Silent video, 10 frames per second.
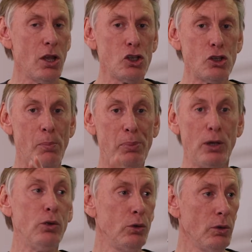So
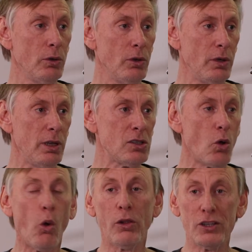blue is
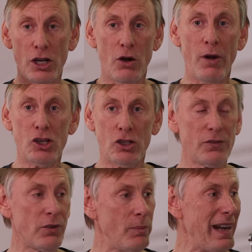all the
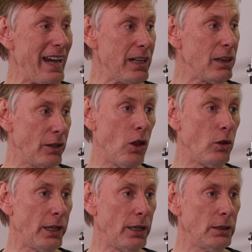generations from millennial and
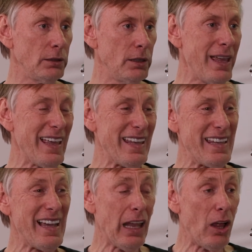older.
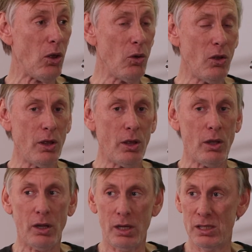Yellow
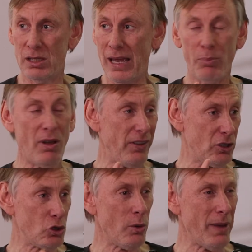is that
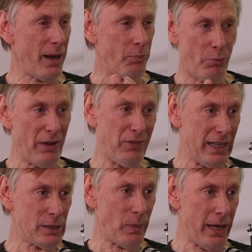perfect storm I briefly
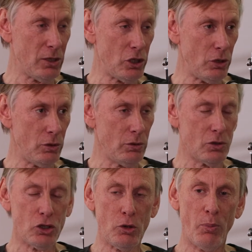explained to you.
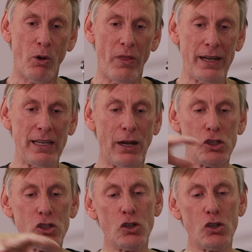So you pour that yellow